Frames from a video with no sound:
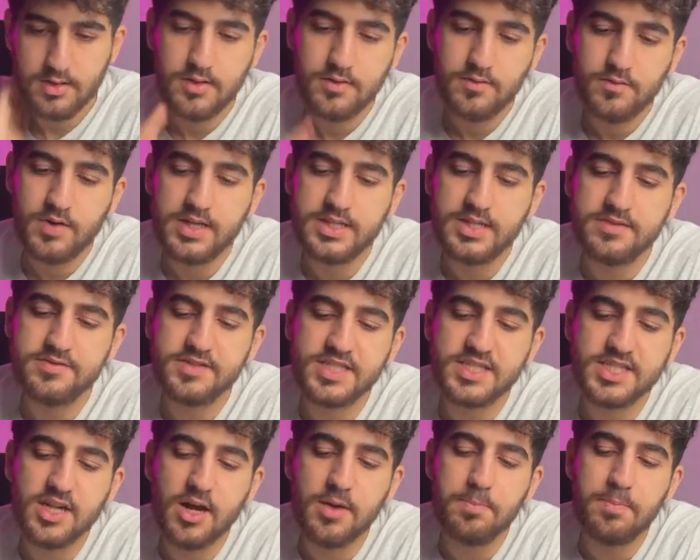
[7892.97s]
What if
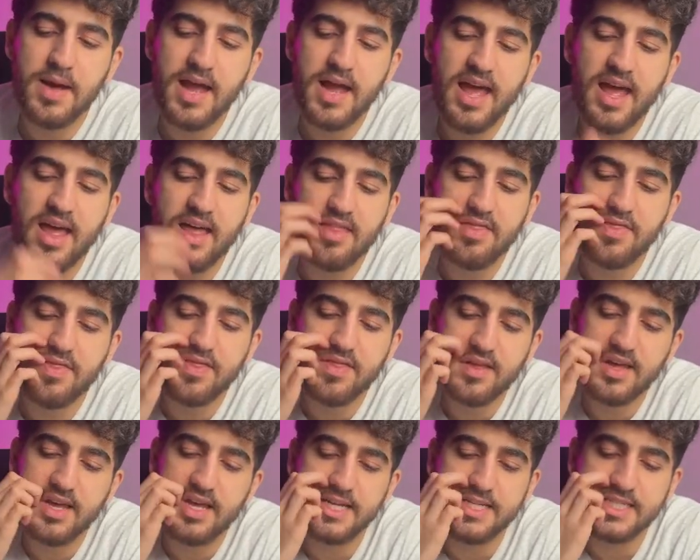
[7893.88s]
some path
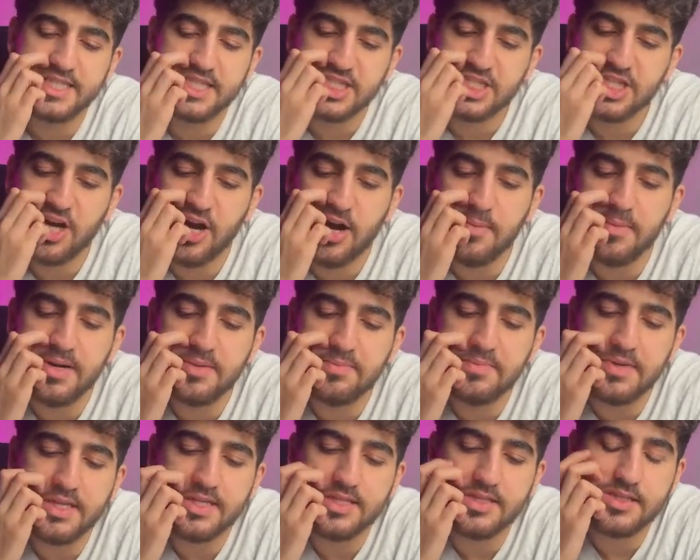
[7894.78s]
is common
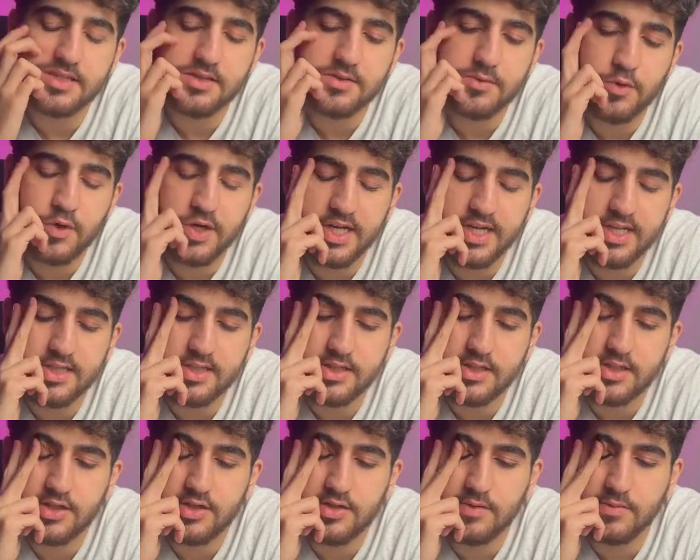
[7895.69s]
between
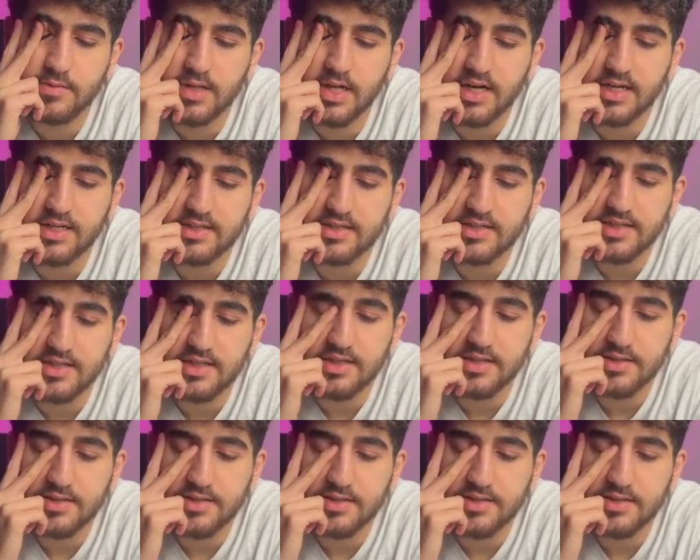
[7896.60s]
two block cells?